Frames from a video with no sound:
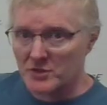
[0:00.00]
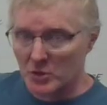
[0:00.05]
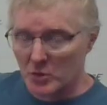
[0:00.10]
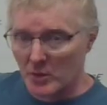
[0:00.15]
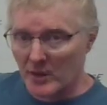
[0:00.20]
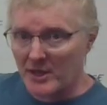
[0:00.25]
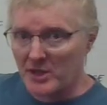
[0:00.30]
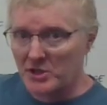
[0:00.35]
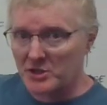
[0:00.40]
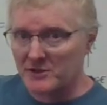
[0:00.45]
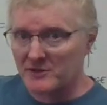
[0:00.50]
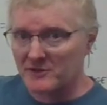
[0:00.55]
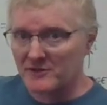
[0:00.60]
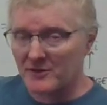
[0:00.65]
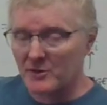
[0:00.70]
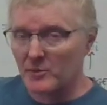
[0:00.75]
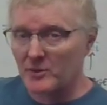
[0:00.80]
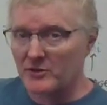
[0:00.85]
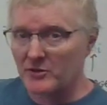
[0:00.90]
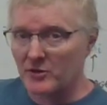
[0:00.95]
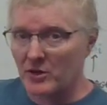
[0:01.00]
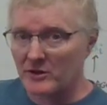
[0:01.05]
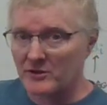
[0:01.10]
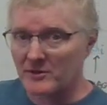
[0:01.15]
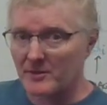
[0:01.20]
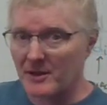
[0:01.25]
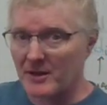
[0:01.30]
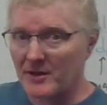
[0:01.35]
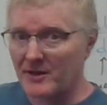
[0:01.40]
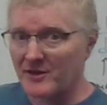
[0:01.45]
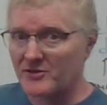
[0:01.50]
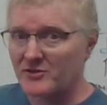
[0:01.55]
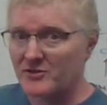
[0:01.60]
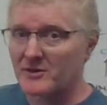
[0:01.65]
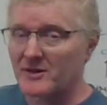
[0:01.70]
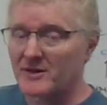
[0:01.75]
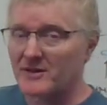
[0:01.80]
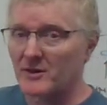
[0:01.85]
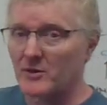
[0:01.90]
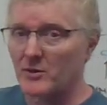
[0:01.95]
equations that we talked about
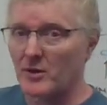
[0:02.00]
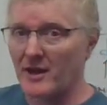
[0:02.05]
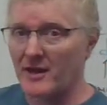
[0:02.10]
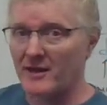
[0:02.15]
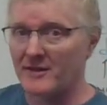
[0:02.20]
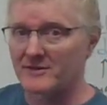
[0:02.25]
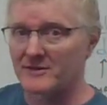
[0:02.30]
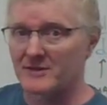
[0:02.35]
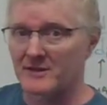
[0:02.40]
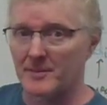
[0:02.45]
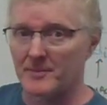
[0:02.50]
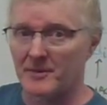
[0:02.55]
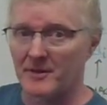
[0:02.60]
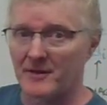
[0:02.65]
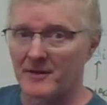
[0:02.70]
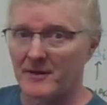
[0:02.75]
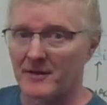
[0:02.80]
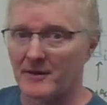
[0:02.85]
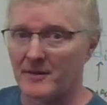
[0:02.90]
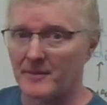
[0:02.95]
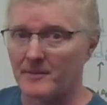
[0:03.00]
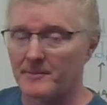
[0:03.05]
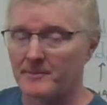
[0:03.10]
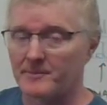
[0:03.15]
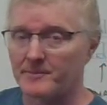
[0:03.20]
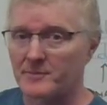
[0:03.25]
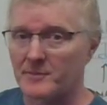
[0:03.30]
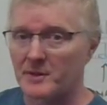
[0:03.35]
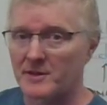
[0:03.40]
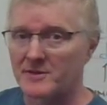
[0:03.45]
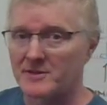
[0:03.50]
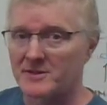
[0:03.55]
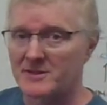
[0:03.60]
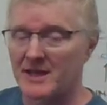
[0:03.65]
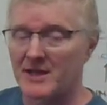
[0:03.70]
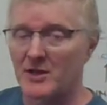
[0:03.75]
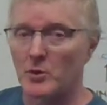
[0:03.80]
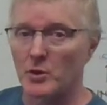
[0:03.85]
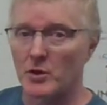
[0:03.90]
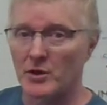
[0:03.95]
yesterday that I ended up
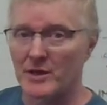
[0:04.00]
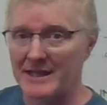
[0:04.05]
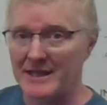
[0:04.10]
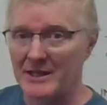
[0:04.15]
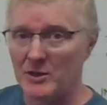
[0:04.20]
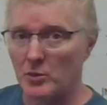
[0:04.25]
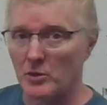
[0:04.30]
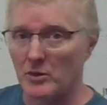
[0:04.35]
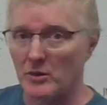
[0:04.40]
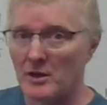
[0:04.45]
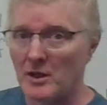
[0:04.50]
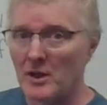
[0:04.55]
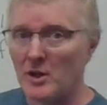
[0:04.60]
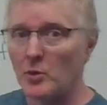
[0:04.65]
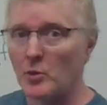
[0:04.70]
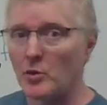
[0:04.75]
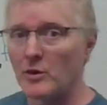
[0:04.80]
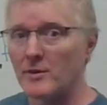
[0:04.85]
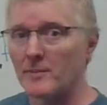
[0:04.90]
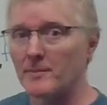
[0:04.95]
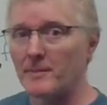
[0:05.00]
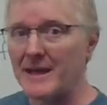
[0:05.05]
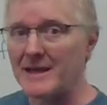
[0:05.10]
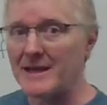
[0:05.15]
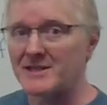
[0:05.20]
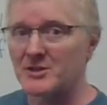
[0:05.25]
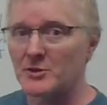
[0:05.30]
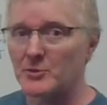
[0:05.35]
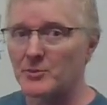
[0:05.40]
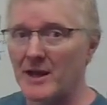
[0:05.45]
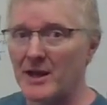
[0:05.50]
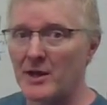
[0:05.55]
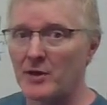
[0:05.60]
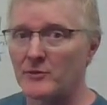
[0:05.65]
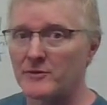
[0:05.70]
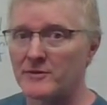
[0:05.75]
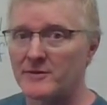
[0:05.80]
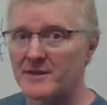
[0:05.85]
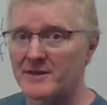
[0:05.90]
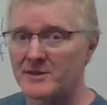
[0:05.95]
saying were equal were based
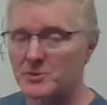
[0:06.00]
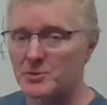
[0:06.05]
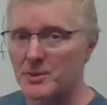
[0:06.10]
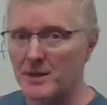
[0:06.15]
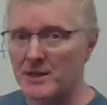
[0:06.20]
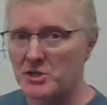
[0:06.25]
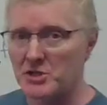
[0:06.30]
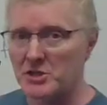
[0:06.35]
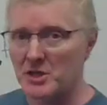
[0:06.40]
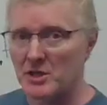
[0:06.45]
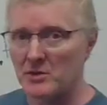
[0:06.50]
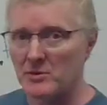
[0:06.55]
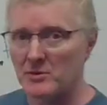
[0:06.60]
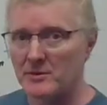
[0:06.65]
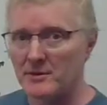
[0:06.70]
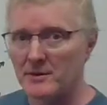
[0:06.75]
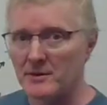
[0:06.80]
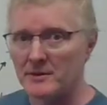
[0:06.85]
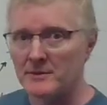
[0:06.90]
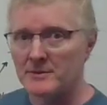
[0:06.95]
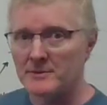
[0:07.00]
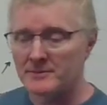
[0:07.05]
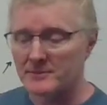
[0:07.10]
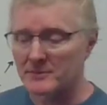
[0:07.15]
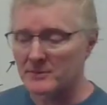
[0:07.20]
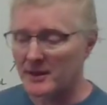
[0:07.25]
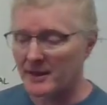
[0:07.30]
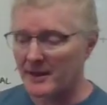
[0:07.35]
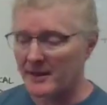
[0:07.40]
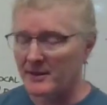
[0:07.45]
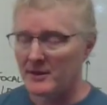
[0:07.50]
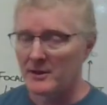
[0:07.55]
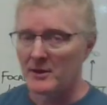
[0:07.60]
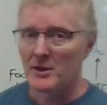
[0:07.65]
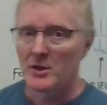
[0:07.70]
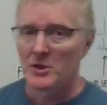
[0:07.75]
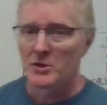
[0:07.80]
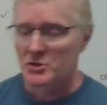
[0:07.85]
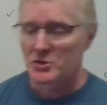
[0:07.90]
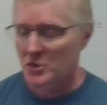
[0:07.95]
around this ratio. Okay?
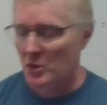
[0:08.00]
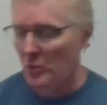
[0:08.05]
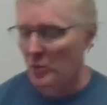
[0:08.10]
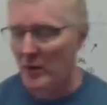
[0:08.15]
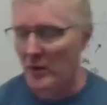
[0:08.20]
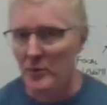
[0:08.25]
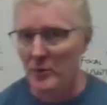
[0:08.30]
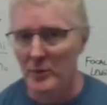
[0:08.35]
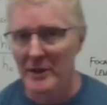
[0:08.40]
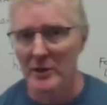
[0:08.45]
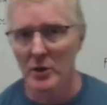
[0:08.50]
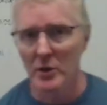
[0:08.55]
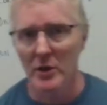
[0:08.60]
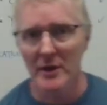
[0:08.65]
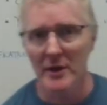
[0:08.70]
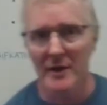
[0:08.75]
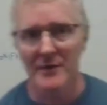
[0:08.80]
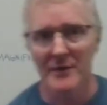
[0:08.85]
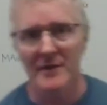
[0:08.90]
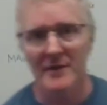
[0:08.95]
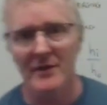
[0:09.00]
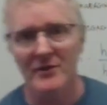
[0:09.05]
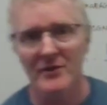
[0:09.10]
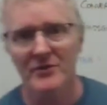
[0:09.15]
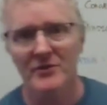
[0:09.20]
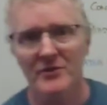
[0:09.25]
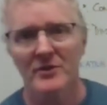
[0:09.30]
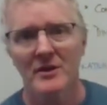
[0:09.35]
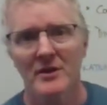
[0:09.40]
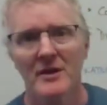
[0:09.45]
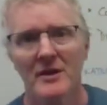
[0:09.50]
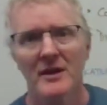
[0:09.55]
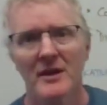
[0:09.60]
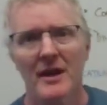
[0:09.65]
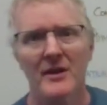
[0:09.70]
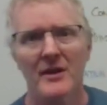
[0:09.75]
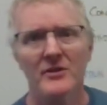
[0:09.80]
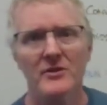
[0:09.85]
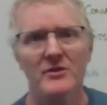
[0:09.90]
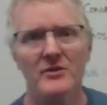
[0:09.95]
So when we look at this
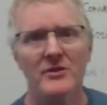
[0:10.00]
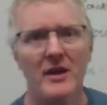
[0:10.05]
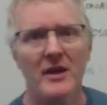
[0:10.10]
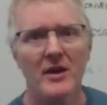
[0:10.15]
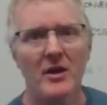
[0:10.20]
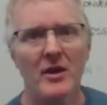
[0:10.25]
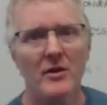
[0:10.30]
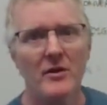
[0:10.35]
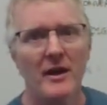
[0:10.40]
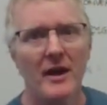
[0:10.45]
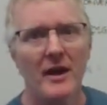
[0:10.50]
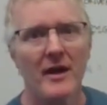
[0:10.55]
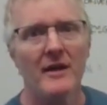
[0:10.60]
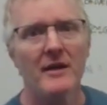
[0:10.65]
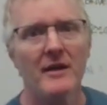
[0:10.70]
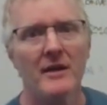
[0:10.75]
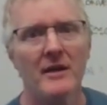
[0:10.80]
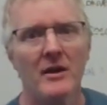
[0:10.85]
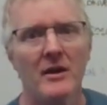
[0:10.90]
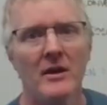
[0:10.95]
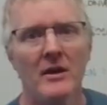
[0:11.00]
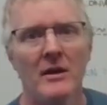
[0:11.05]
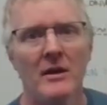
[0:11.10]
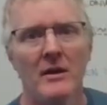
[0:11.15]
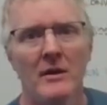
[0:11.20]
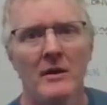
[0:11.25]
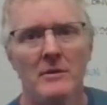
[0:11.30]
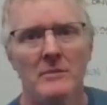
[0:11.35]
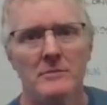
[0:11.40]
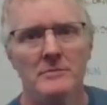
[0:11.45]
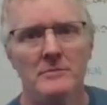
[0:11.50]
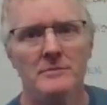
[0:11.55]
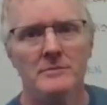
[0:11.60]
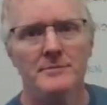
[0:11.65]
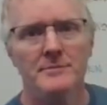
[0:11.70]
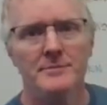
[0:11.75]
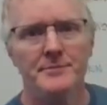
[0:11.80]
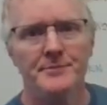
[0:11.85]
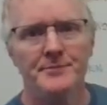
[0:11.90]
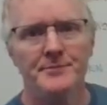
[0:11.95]
and you say, okay,
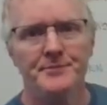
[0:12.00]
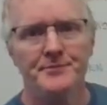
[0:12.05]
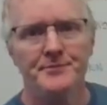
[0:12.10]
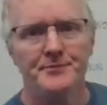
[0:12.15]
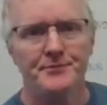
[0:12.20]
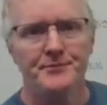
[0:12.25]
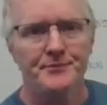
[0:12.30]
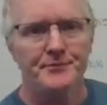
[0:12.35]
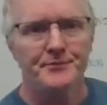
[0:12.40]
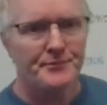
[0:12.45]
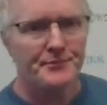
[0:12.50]
I'm